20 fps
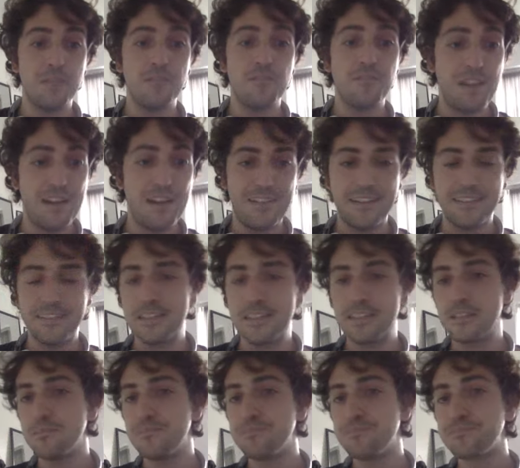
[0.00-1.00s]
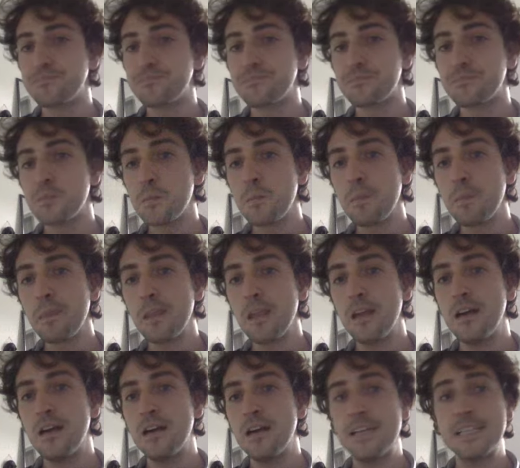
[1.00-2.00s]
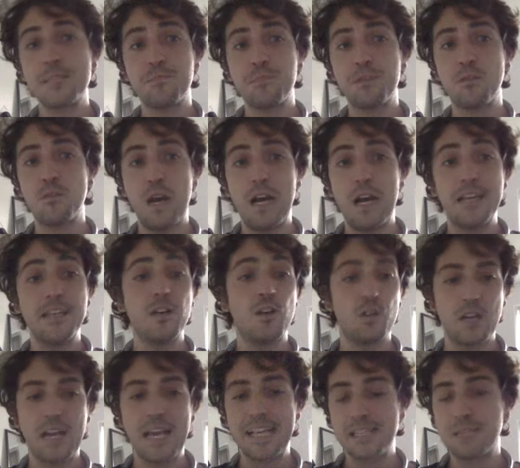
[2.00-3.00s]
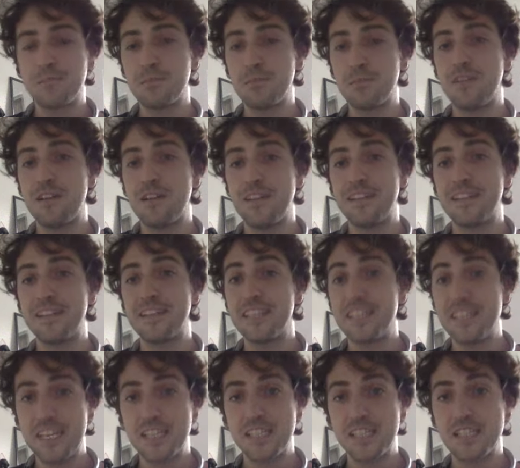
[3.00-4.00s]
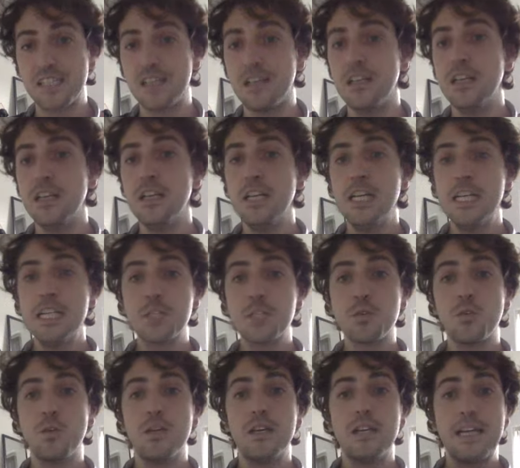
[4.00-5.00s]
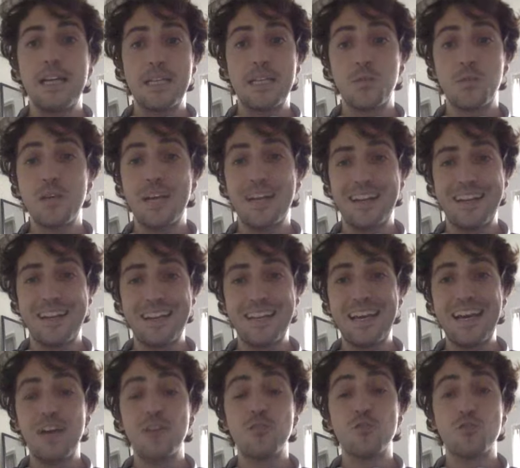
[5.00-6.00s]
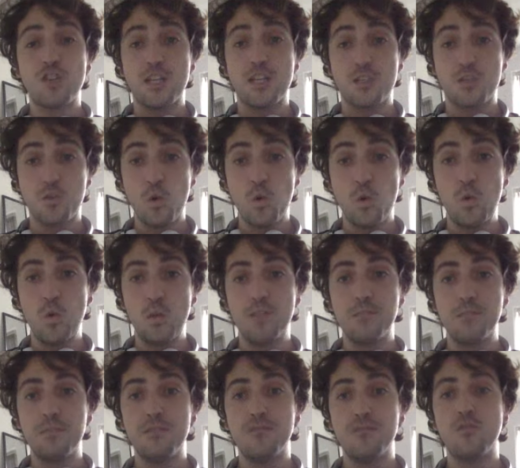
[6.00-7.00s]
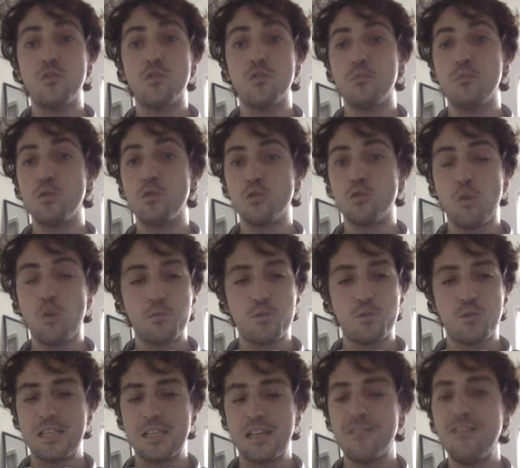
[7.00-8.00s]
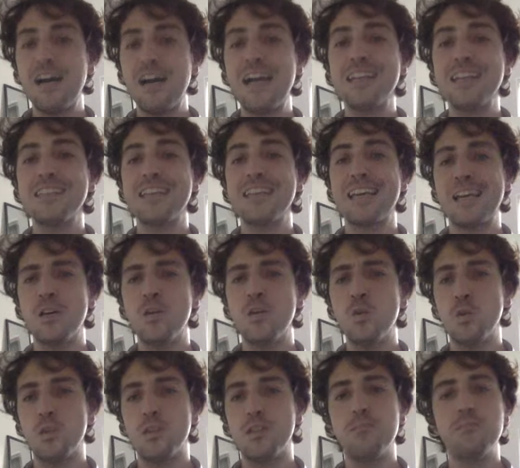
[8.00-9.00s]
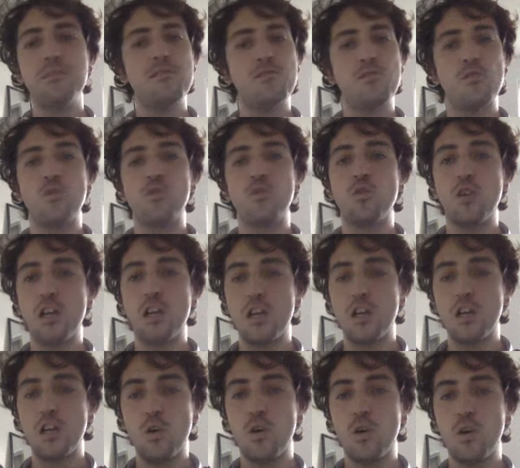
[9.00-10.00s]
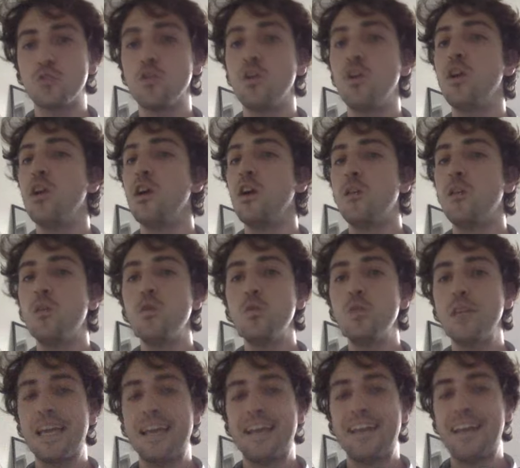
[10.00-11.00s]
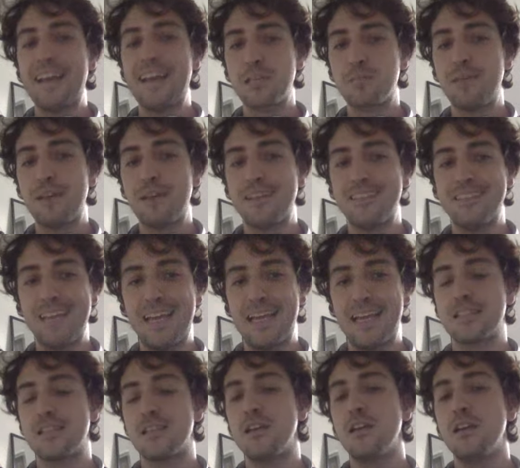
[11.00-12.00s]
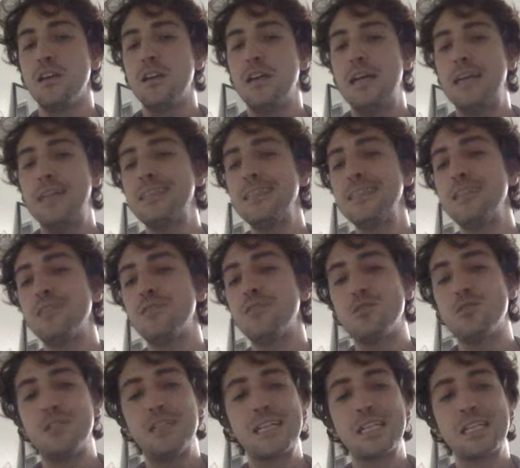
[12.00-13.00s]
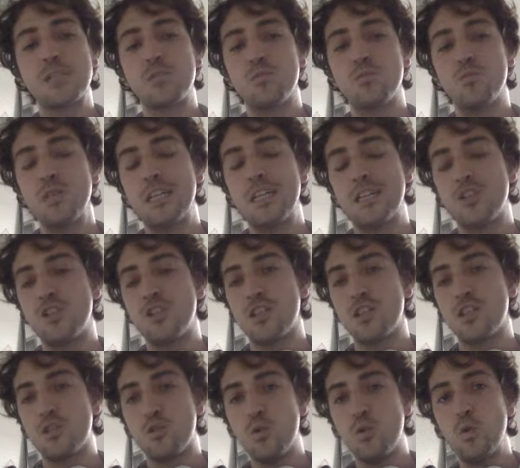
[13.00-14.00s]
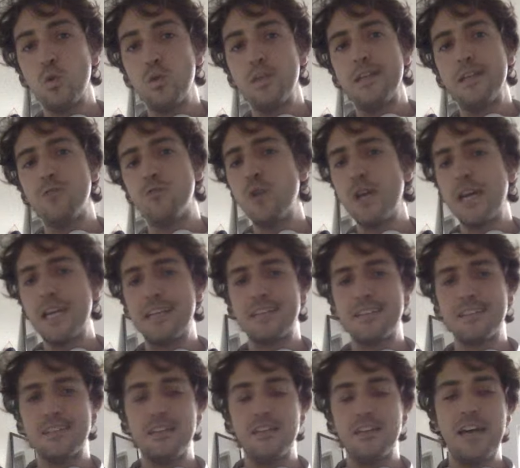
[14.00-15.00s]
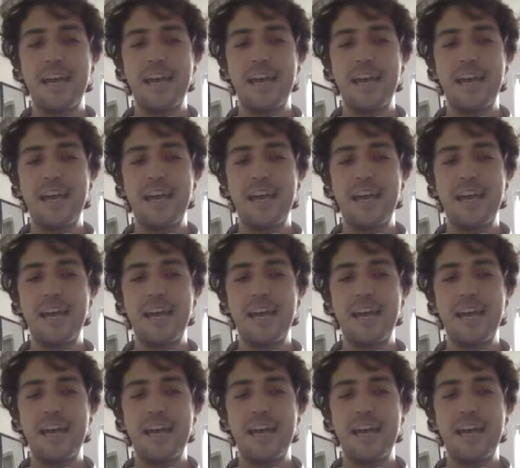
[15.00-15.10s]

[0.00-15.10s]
500. SPY or SP 500, yes. So as we are right now, just hold before both options are valid, hold before going long. So what we can expect next, I think for next week, just hold and wait the